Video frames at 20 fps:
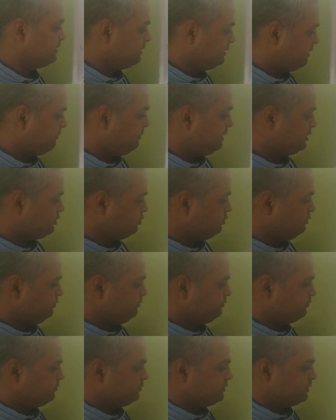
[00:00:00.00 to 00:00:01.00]
Number 2,
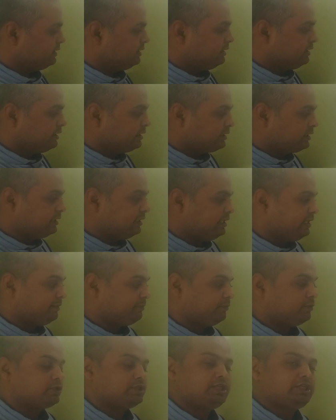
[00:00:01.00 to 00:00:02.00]
clear
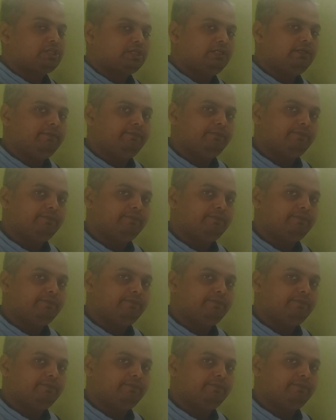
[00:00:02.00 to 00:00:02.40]
position.